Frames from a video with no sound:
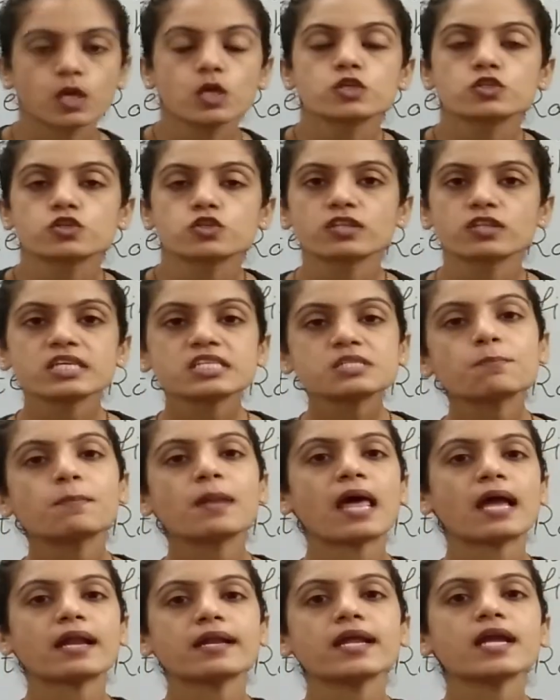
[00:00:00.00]
So this
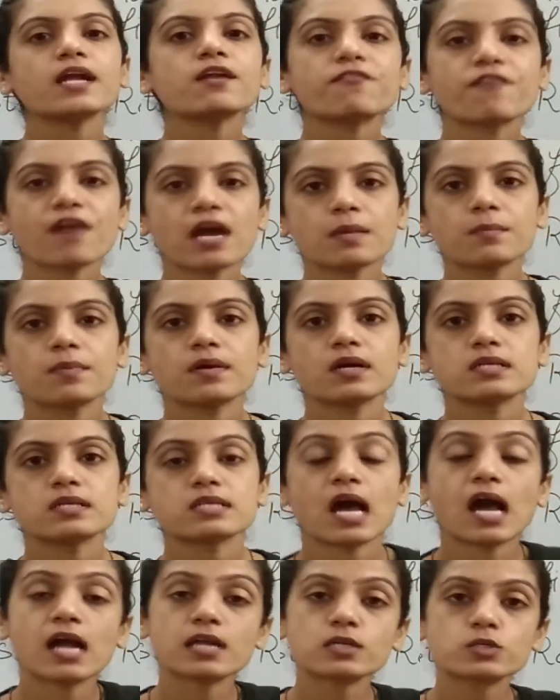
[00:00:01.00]
blended fibers
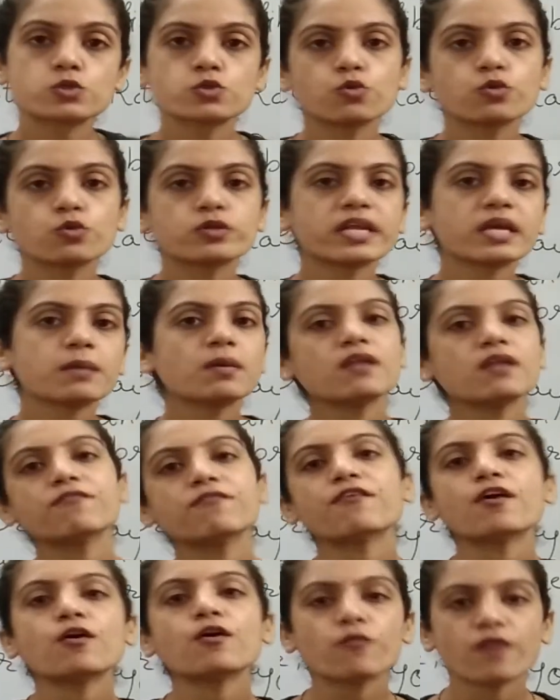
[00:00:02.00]
are
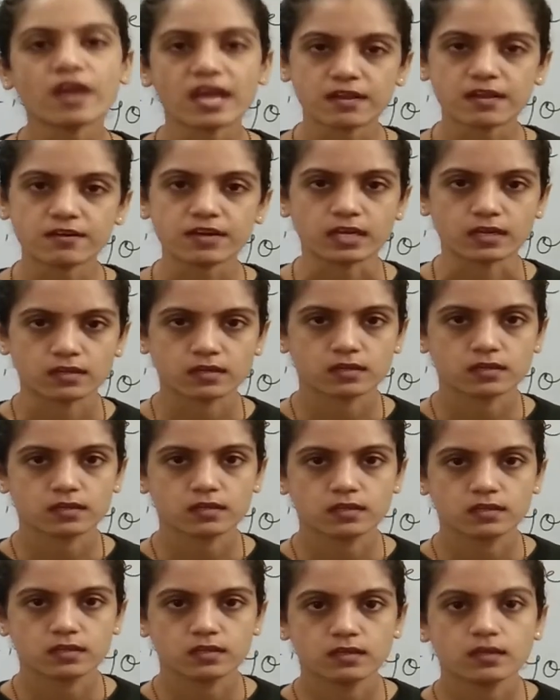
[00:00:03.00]
suitable for wearing.
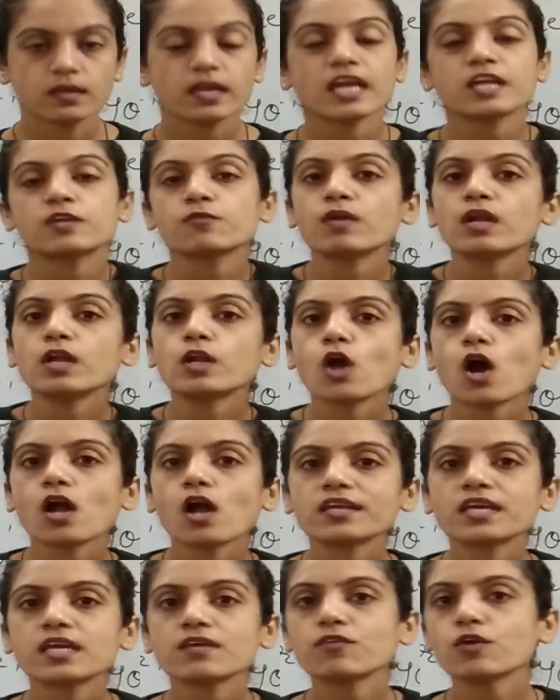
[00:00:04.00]
It will
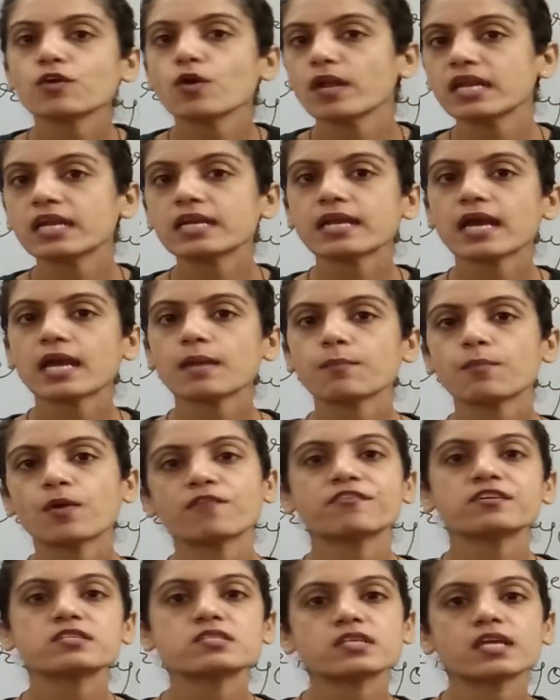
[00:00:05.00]
not give you any type
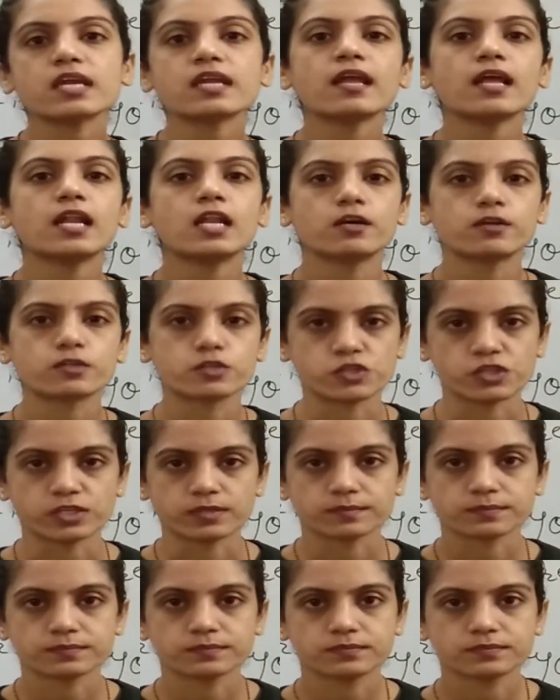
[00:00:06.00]
of a skin
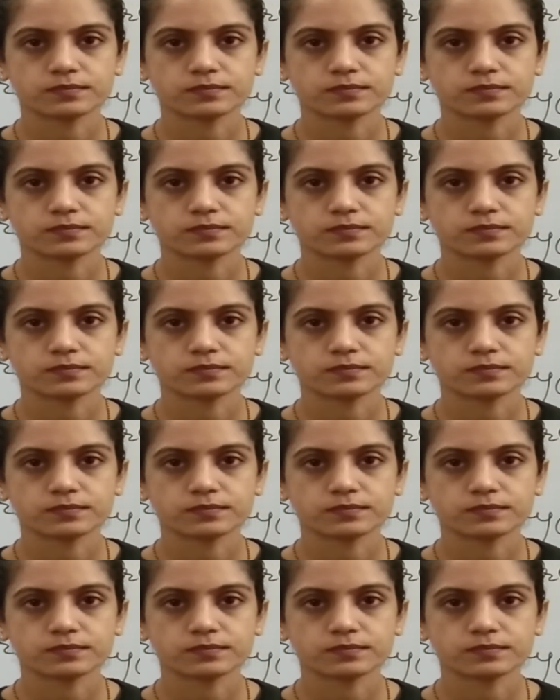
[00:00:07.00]
allergy.